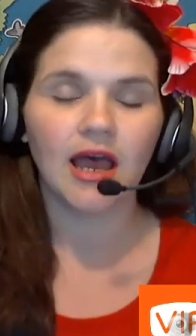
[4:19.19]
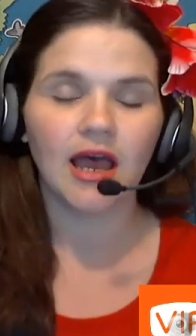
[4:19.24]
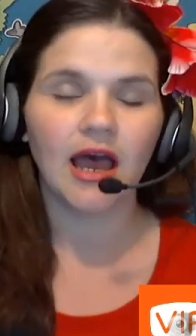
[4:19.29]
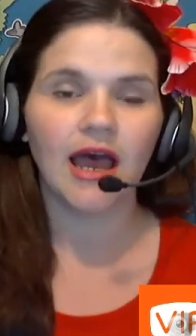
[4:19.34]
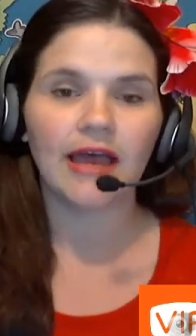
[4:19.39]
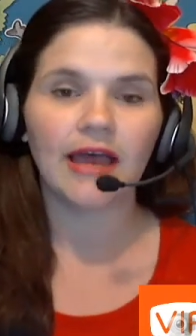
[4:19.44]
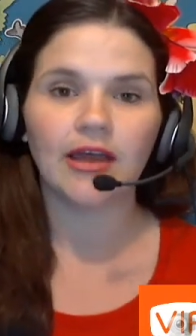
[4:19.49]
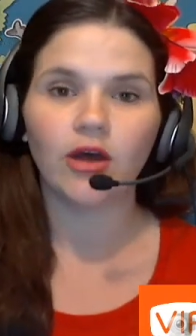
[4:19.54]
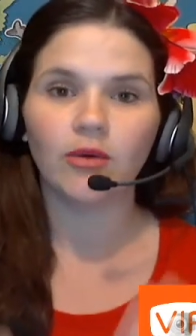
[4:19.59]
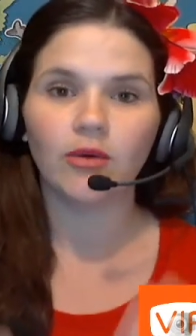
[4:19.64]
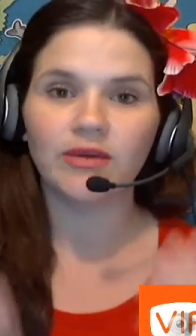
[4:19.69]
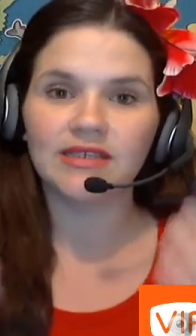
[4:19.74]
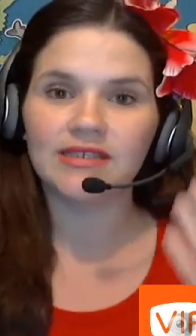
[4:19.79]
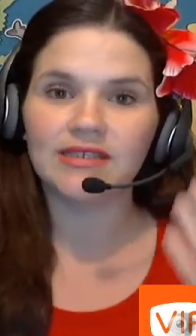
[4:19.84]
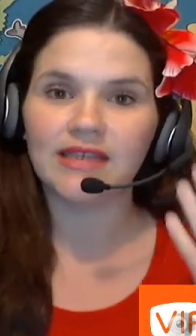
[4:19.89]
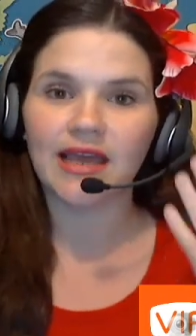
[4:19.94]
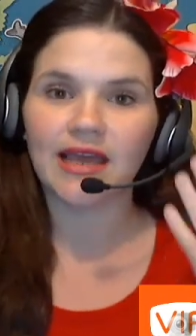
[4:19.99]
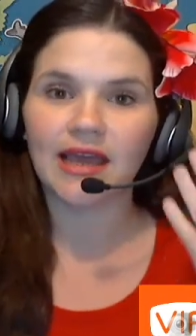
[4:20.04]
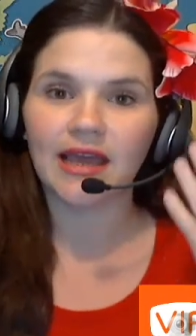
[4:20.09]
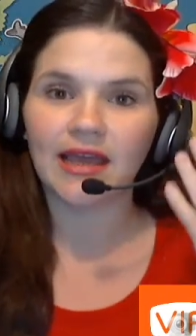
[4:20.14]
I always
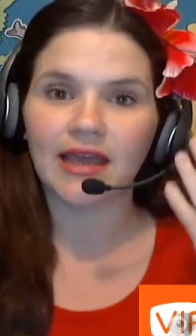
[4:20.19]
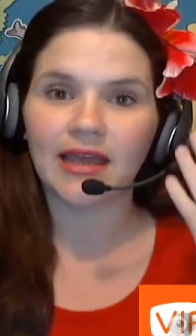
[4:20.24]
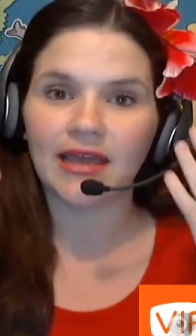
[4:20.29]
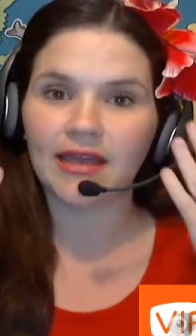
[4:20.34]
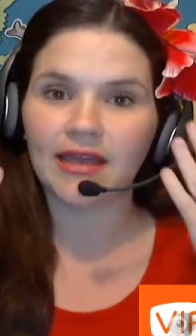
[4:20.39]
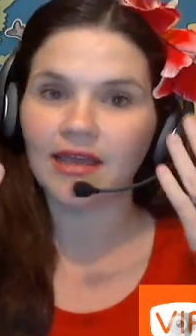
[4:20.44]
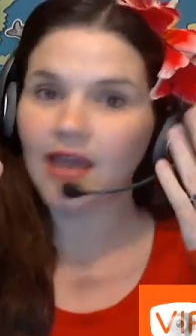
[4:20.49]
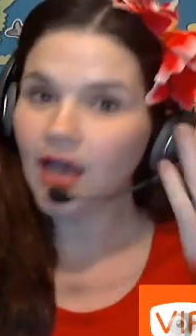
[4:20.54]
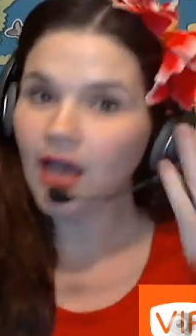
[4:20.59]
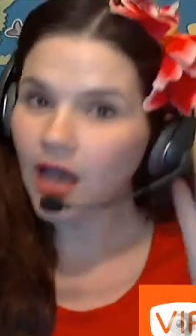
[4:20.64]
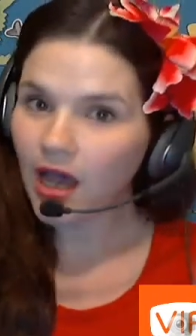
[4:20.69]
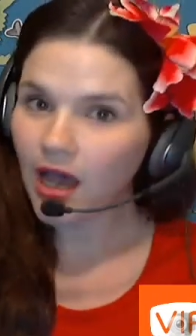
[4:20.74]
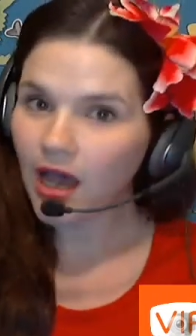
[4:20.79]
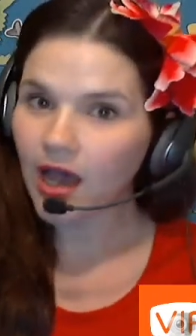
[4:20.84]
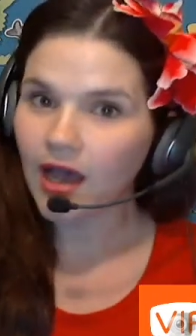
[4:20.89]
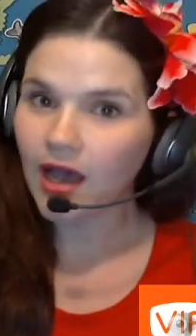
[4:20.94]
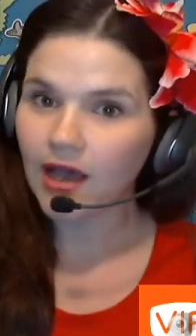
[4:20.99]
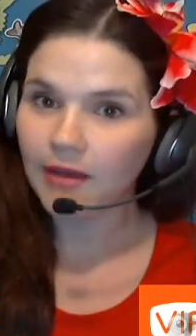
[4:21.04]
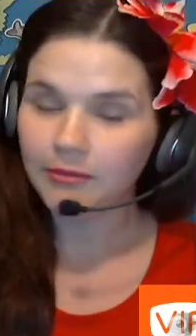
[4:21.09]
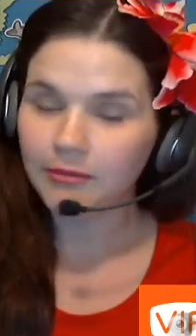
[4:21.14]
say,
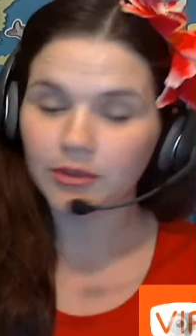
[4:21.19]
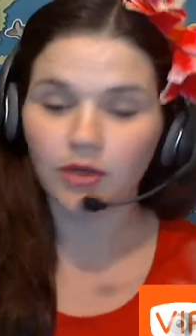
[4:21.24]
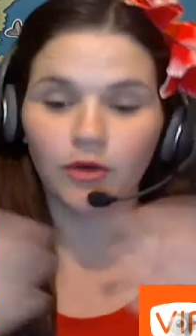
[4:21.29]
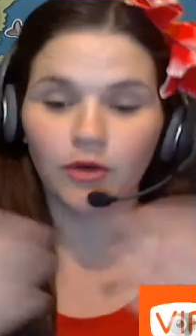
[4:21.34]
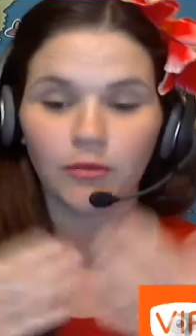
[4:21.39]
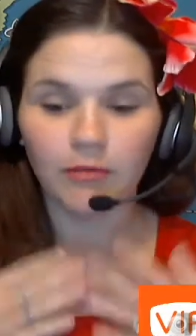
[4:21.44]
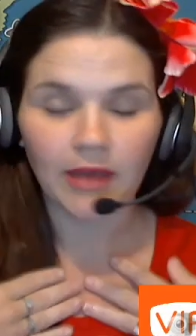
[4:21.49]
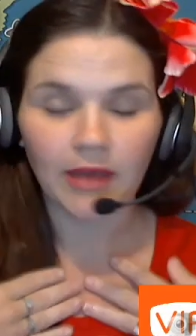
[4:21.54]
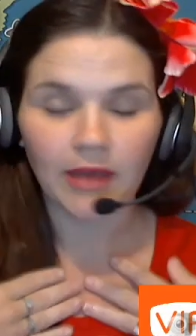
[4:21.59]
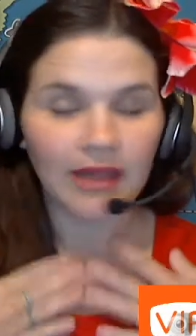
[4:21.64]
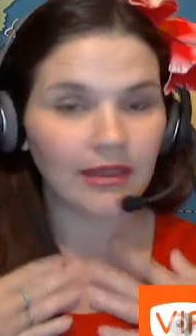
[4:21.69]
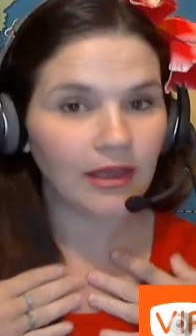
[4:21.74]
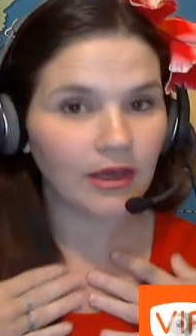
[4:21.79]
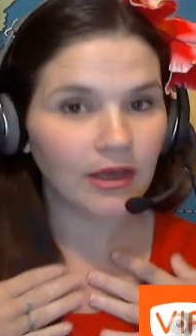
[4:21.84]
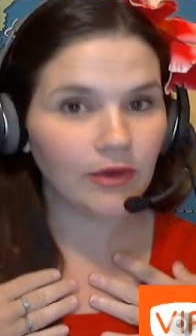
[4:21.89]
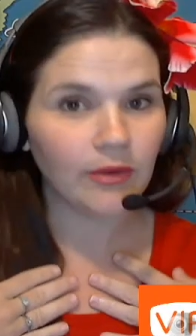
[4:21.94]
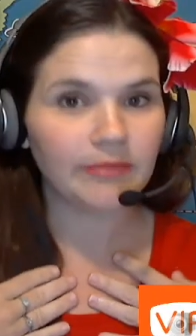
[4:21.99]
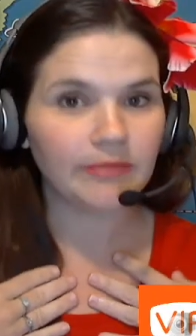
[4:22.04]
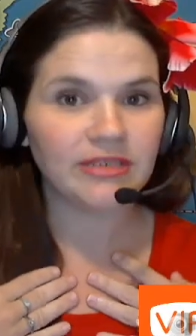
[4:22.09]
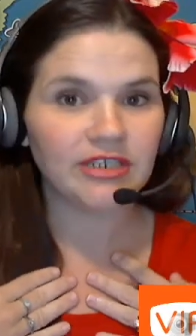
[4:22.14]

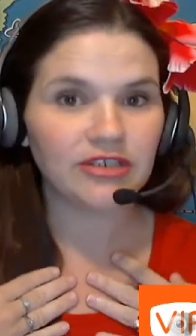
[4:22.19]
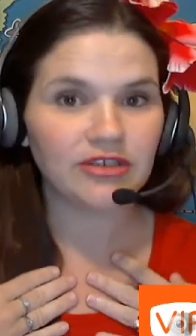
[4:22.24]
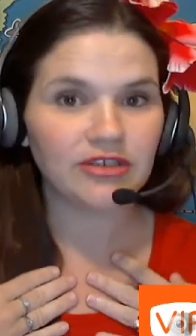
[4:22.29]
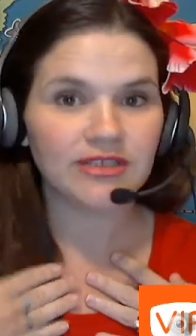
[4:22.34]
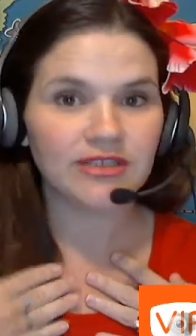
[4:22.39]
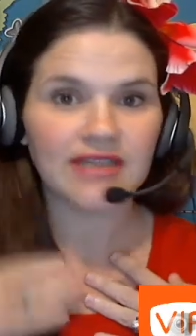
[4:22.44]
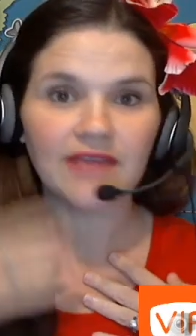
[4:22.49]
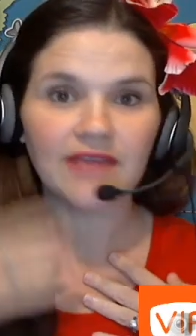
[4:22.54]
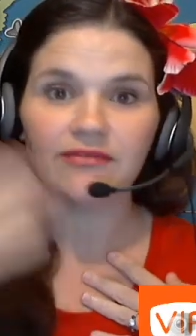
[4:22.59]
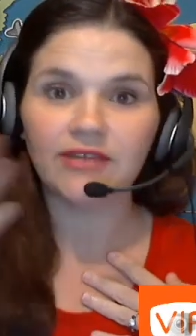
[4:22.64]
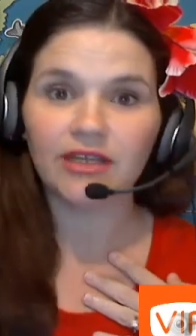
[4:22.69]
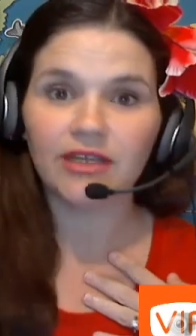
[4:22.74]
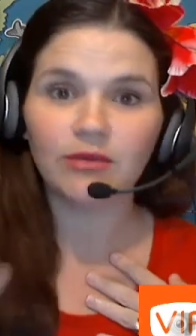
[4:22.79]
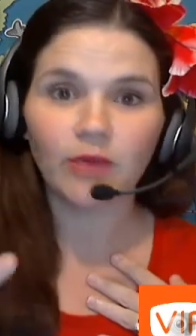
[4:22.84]
hello, I'm teacher Stephanie.